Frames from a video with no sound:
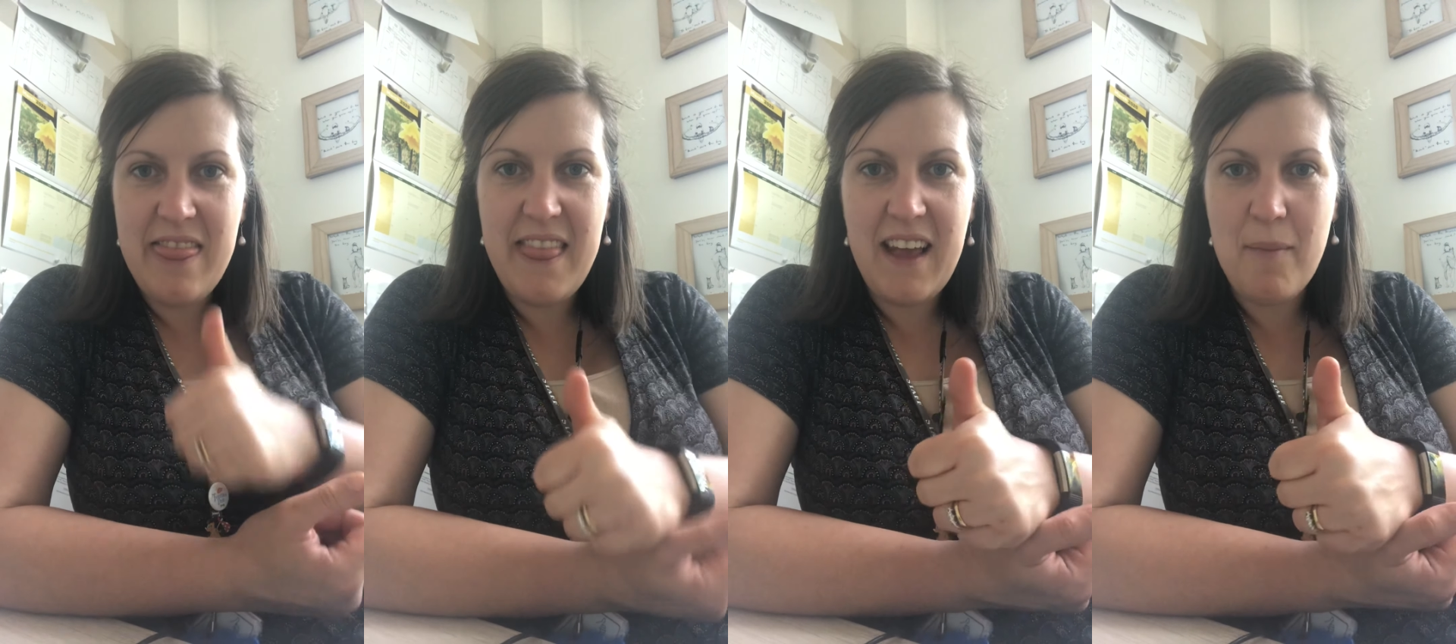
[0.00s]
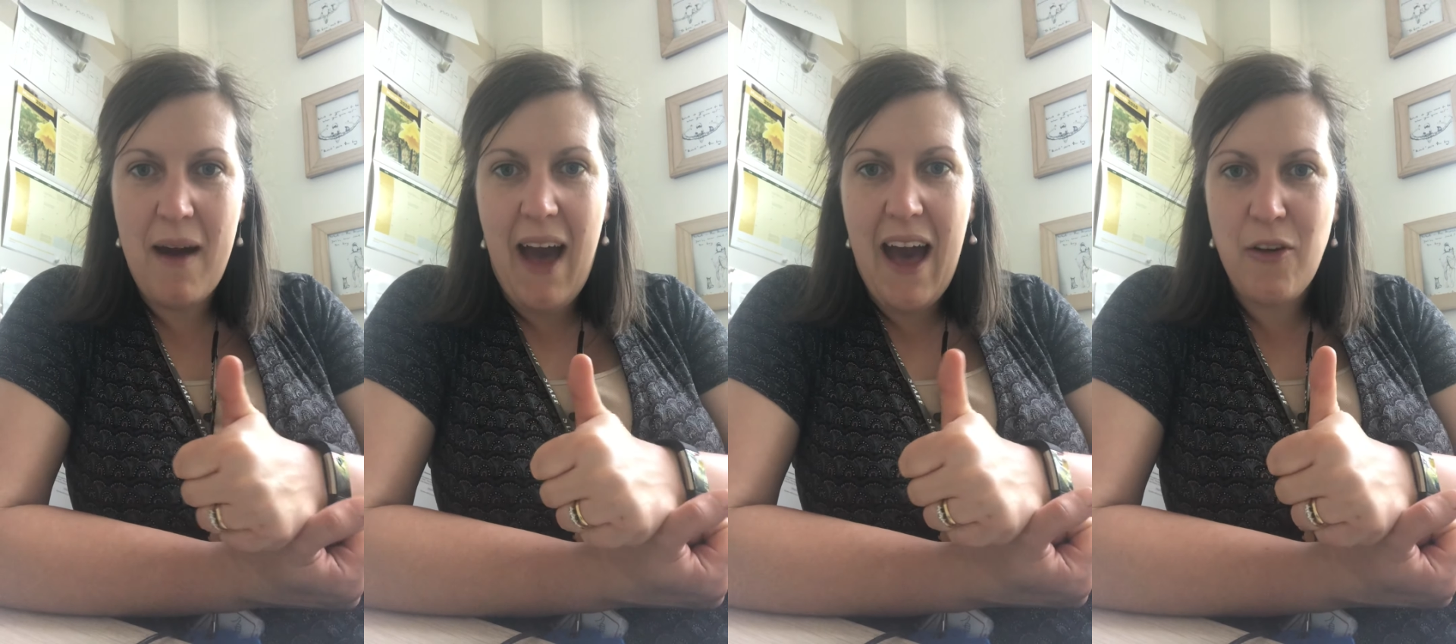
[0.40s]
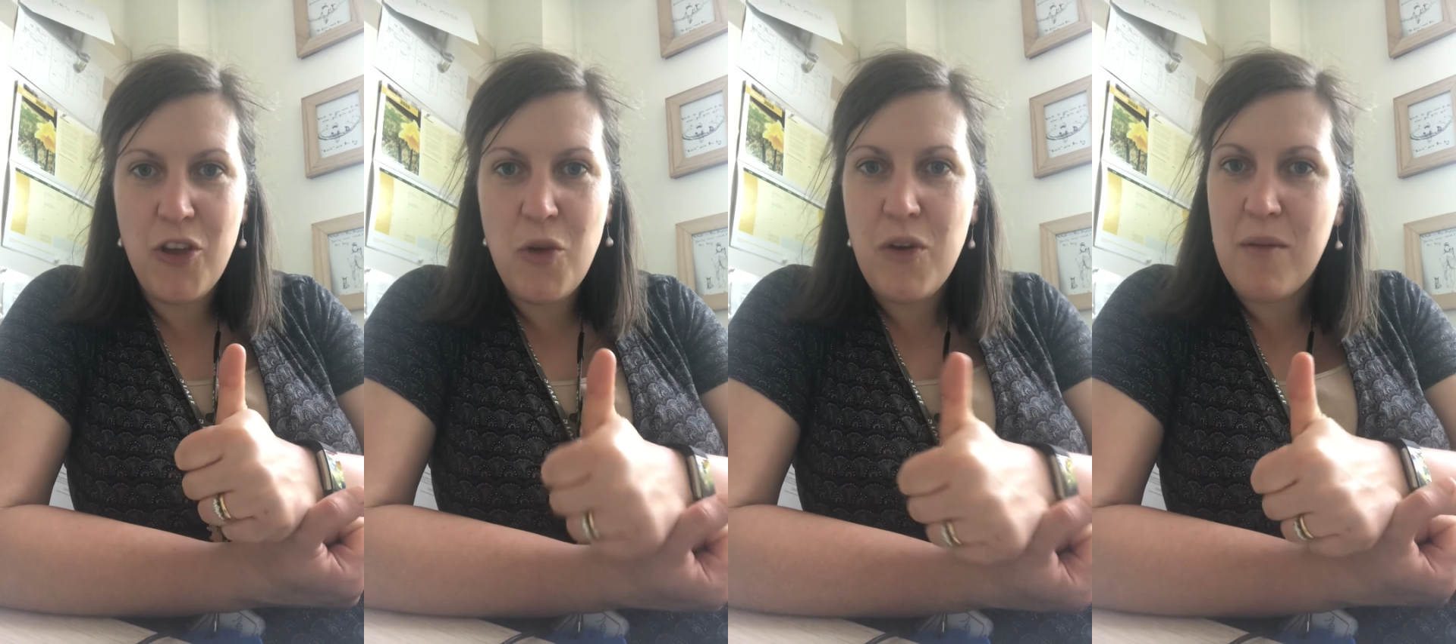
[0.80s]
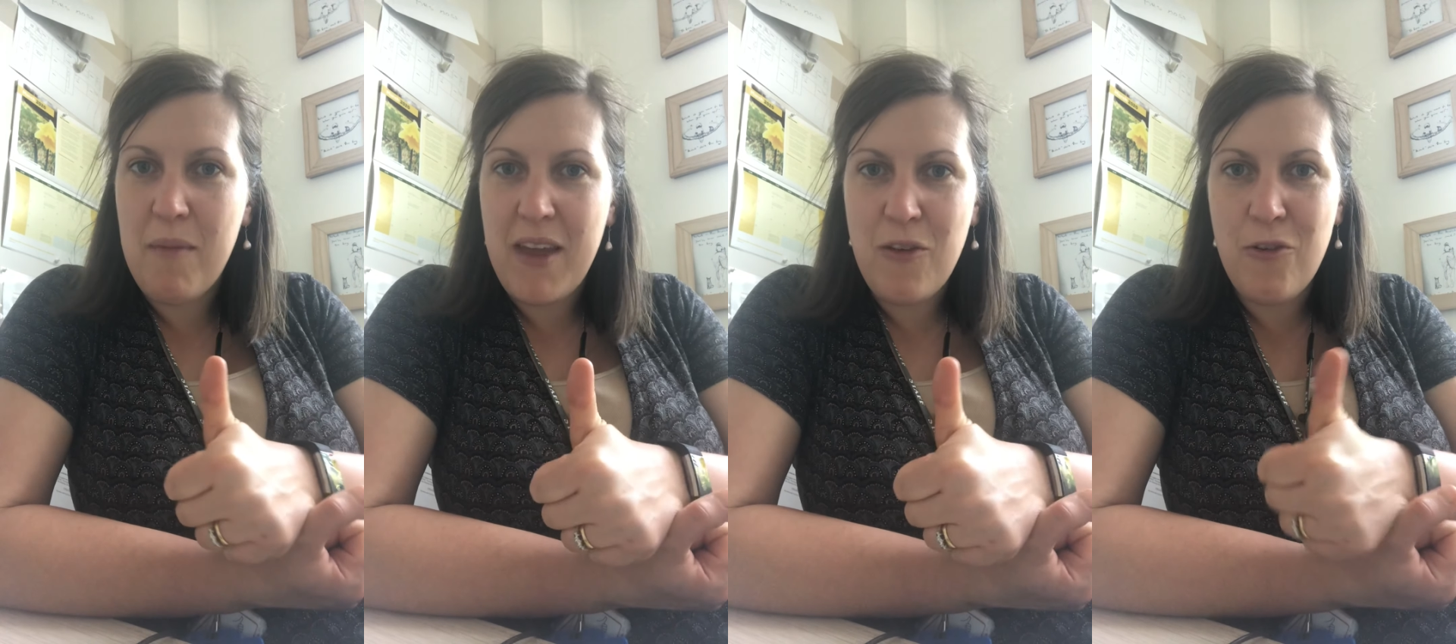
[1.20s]
Think about how you can
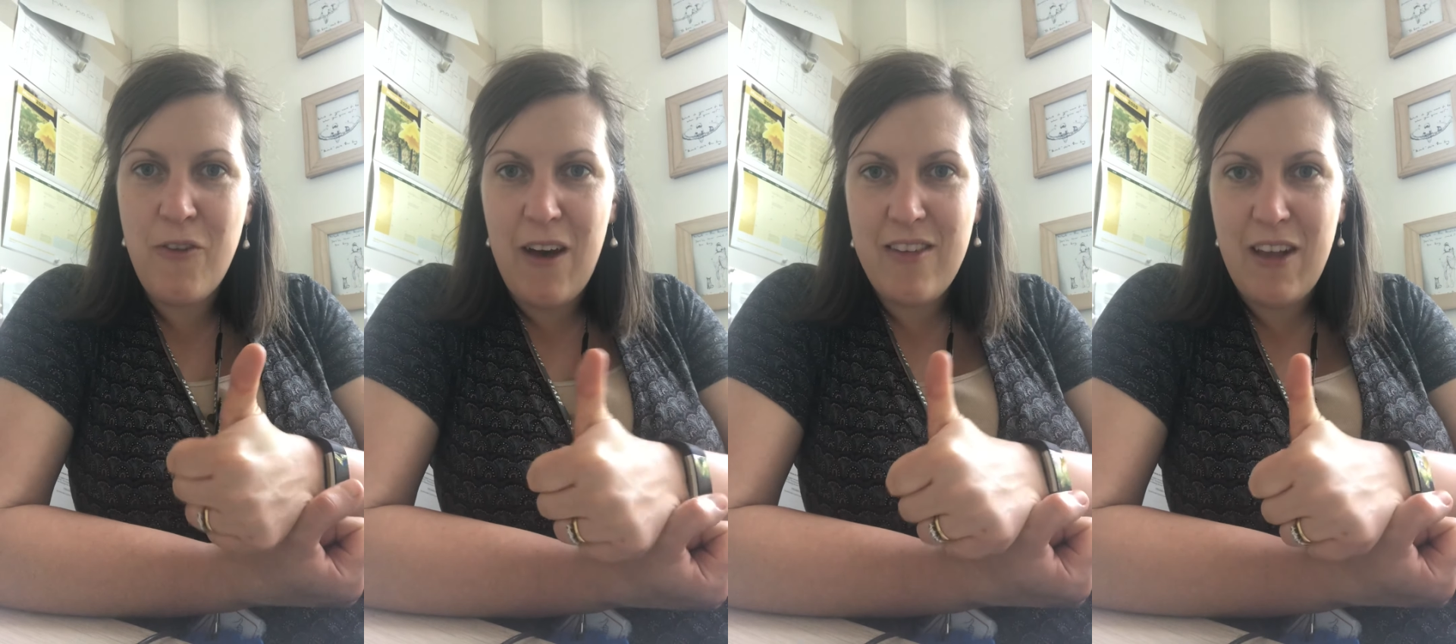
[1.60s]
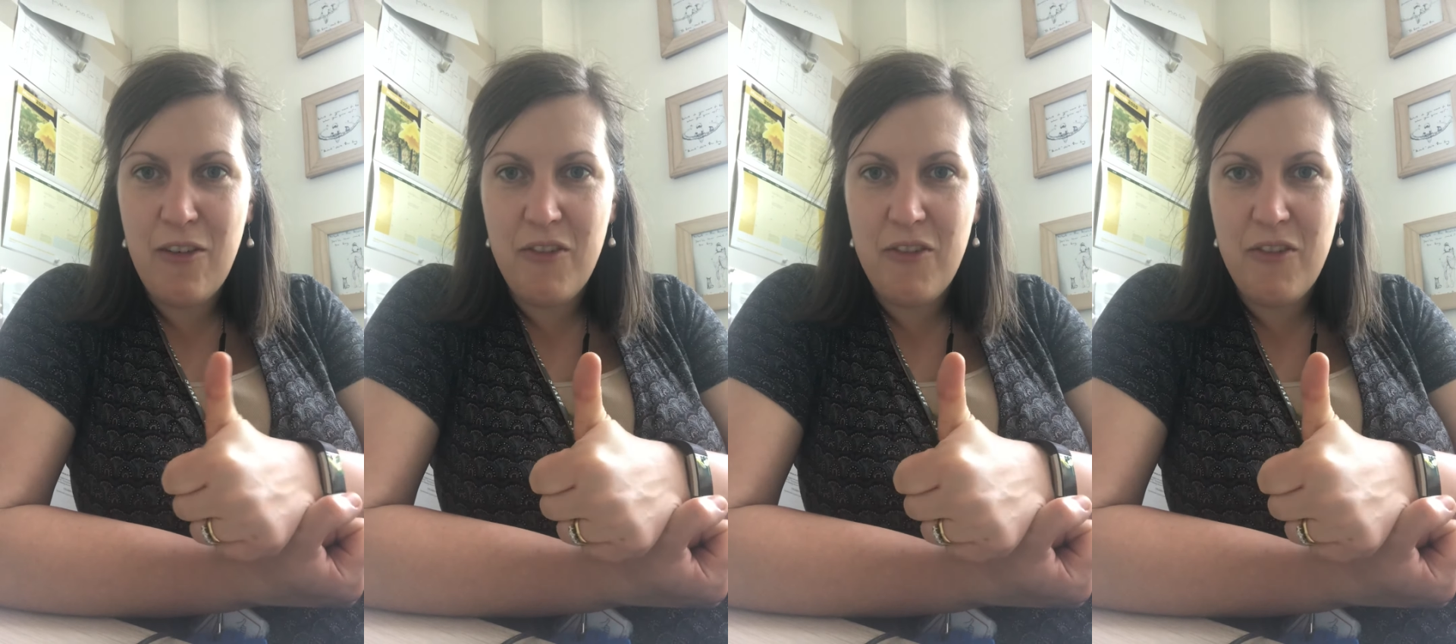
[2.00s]
make yourself